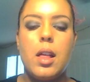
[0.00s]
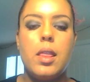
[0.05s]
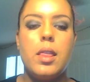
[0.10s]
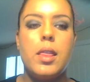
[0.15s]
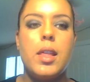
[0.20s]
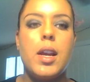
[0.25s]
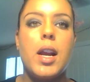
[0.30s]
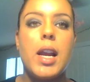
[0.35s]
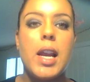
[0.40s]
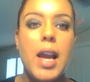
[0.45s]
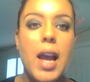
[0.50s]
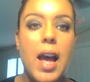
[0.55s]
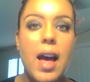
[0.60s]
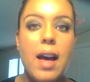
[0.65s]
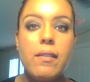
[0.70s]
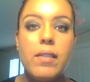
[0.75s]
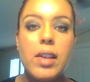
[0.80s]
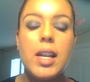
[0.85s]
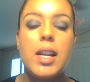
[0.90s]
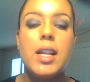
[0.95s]
there you
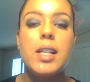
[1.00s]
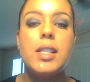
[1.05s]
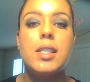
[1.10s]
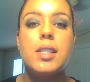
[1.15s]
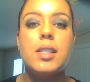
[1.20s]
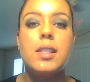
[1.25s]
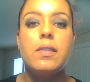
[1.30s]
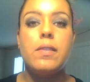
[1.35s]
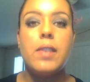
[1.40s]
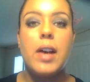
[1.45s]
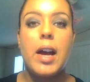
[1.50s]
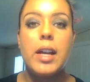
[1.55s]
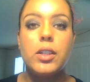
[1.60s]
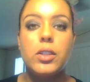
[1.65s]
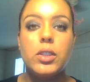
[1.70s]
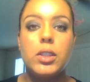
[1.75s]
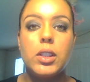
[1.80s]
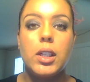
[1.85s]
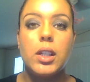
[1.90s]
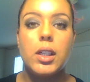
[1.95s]
have it. It's the
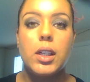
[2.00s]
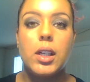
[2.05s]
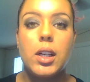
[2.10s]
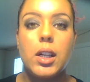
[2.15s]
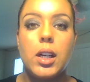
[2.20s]
final look.